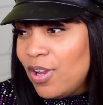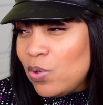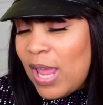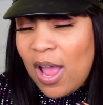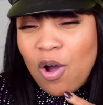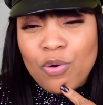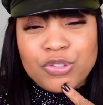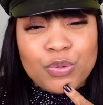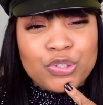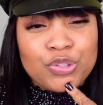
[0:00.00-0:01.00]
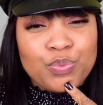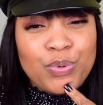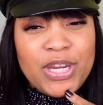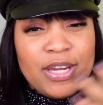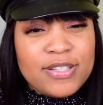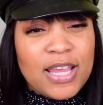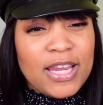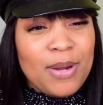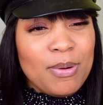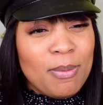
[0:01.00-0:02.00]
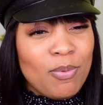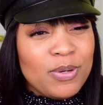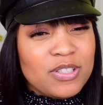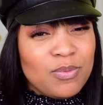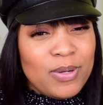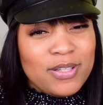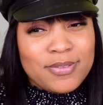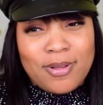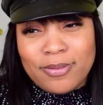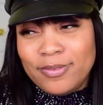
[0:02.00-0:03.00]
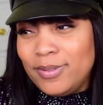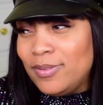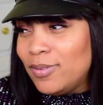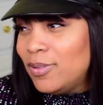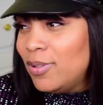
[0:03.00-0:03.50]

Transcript: Not Oh So Sweet. I can't remember what is oh, geez.